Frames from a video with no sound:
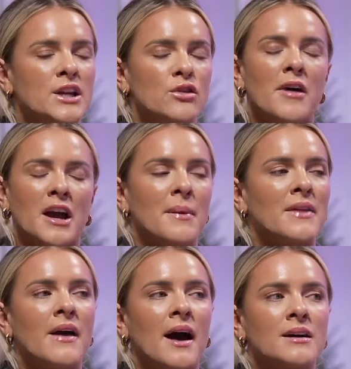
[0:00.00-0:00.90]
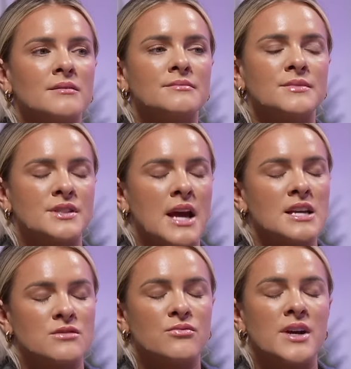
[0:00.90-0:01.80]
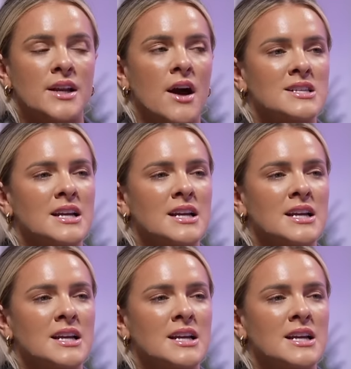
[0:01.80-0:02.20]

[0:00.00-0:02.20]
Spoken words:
do recommend that. It's really nice.